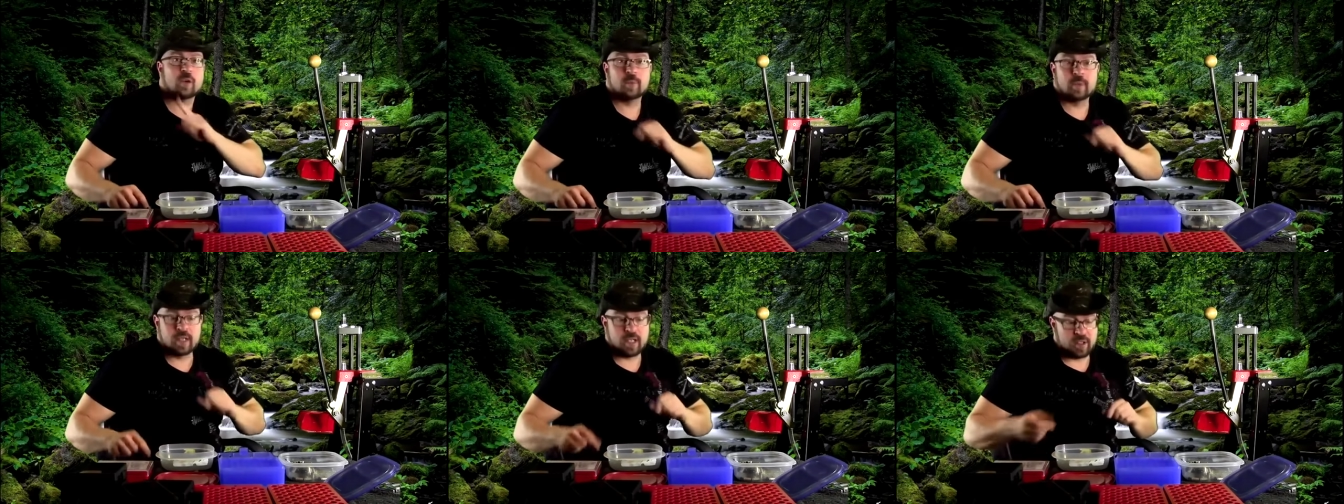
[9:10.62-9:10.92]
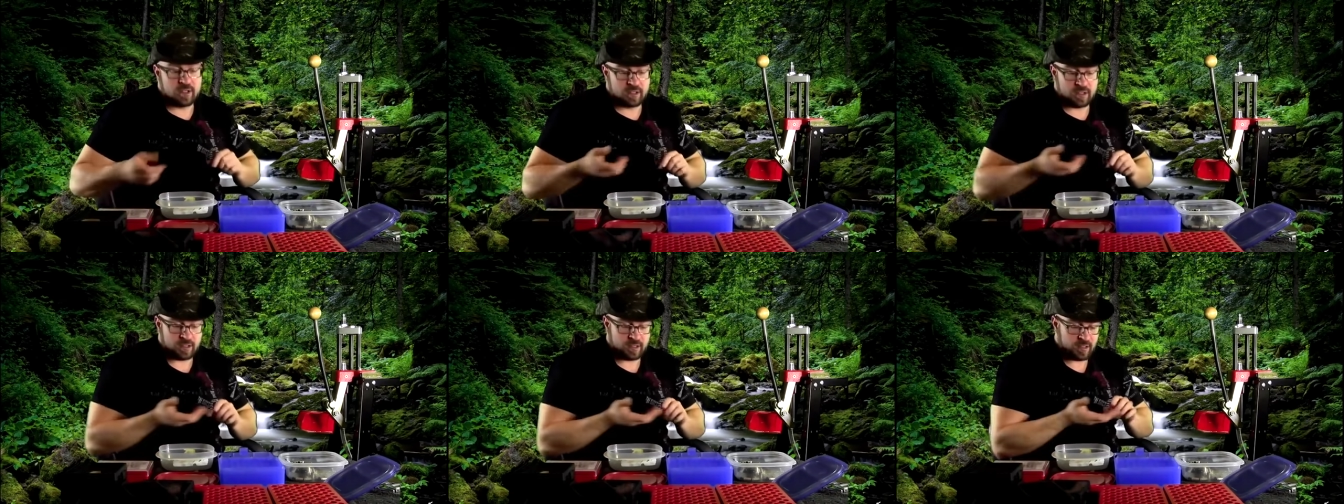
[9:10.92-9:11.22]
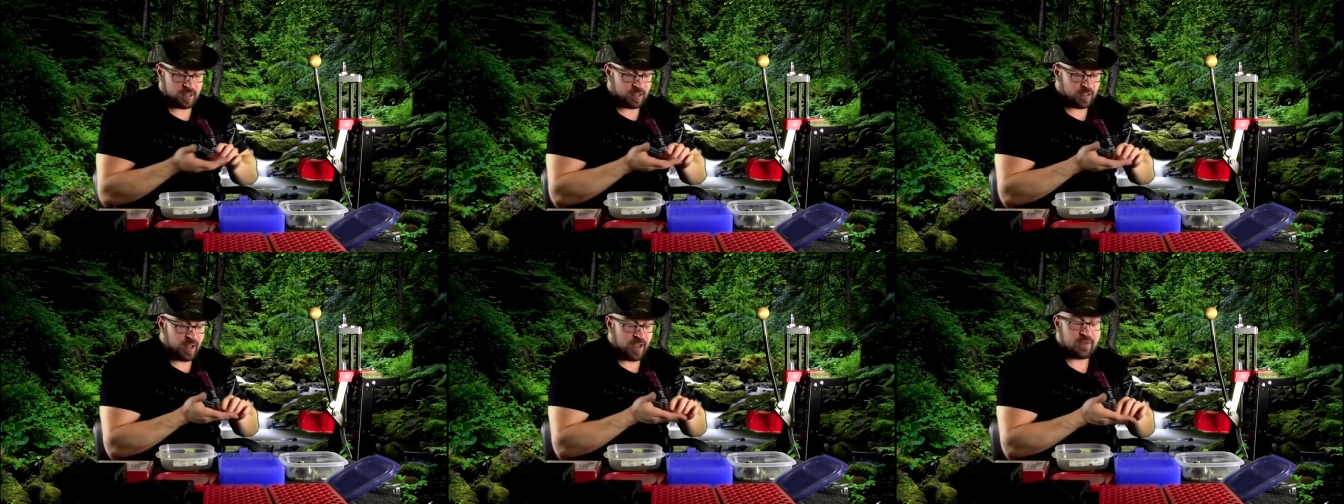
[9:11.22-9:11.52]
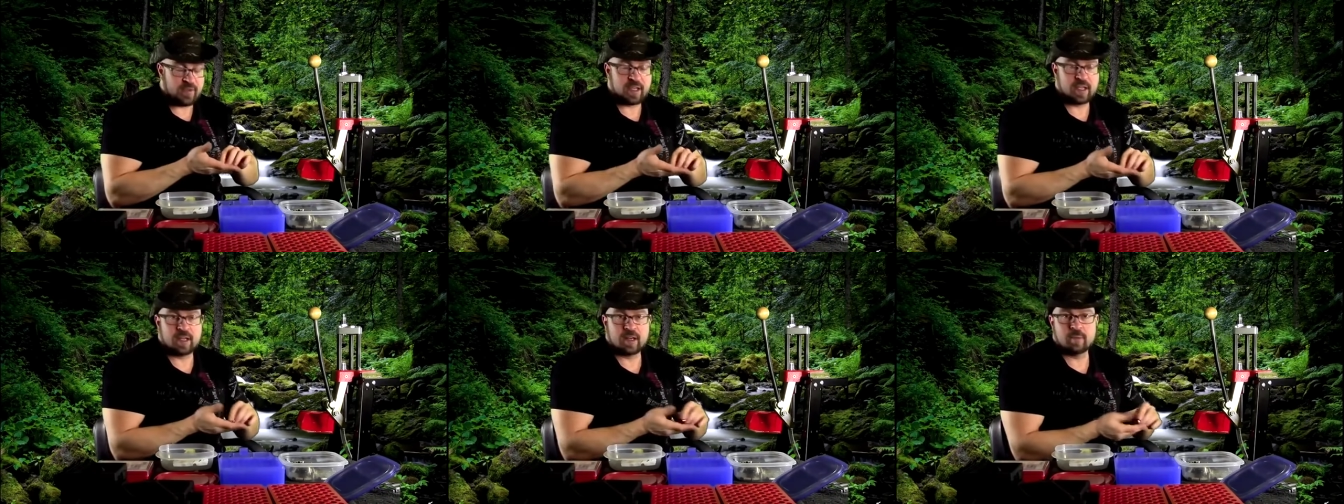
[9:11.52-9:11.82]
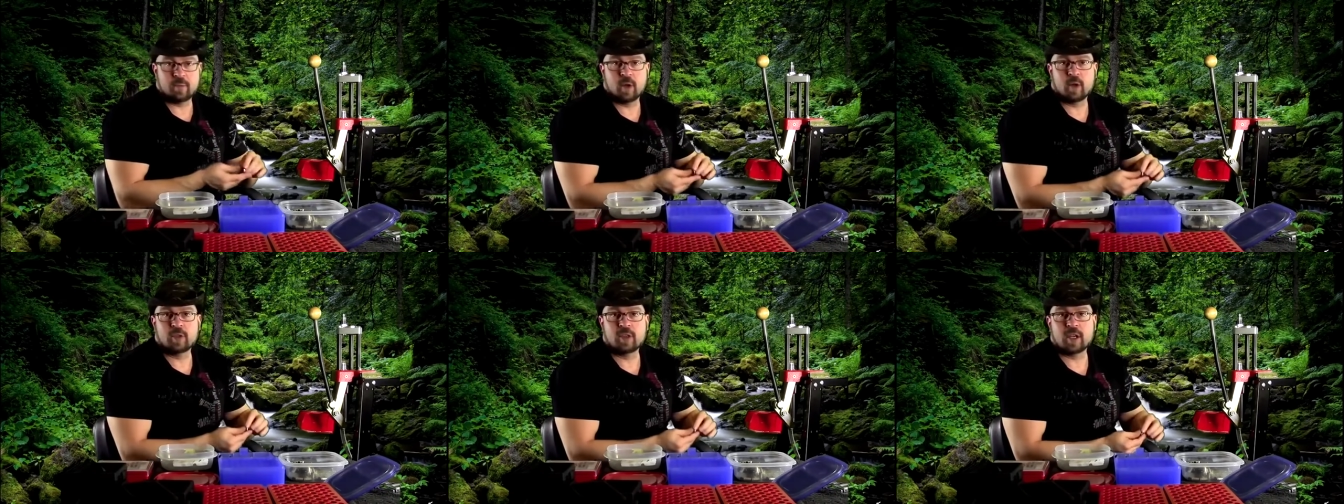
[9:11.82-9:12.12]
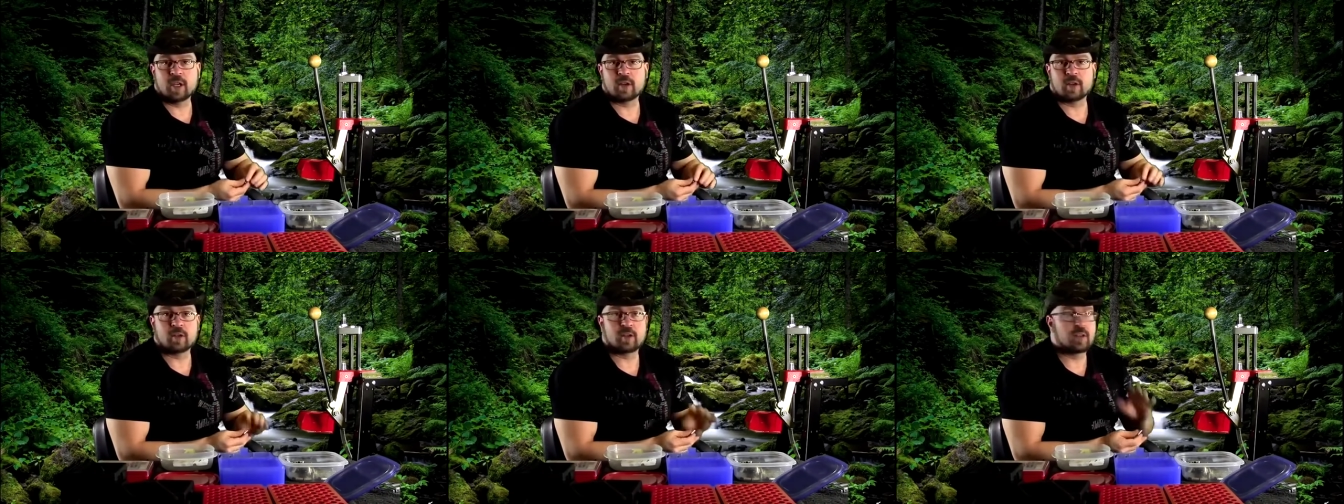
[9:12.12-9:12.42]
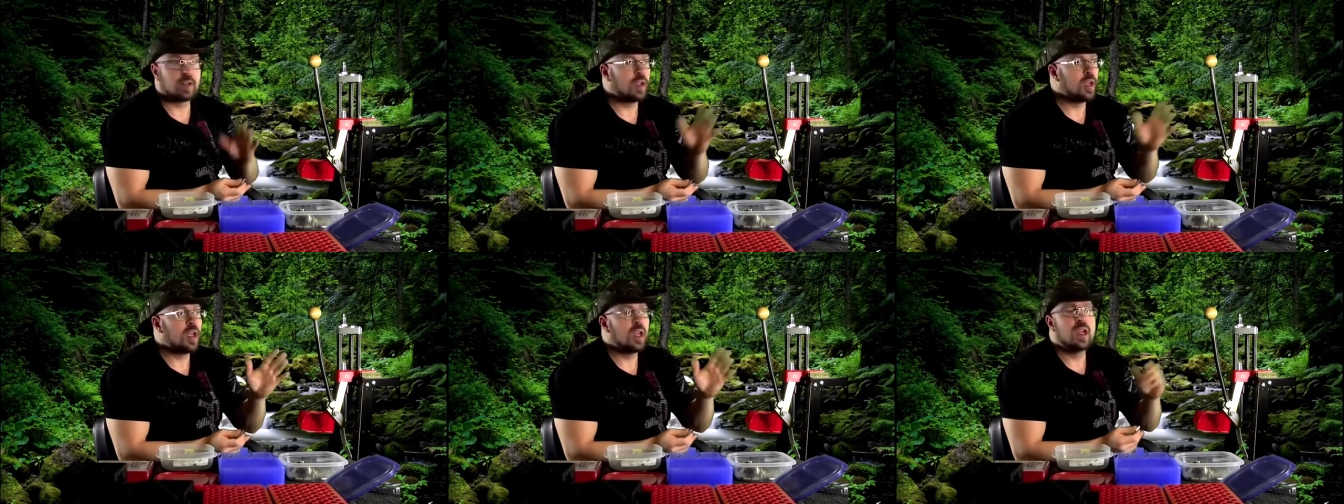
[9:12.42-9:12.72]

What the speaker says: Meniere's disease, having it in both ears.